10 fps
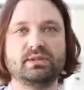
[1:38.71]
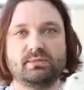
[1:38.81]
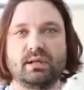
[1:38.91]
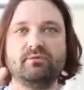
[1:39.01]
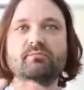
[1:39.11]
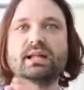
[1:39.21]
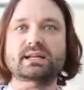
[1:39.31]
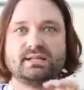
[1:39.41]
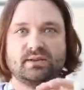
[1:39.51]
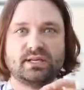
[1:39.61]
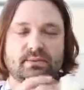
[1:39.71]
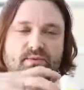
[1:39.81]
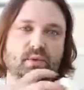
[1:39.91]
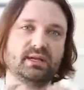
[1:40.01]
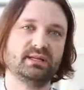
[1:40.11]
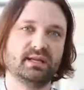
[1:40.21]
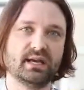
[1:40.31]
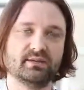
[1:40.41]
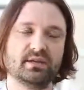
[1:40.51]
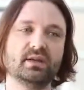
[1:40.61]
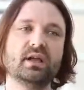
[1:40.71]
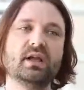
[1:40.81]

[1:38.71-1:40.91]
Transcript: it's made of many cell types working together.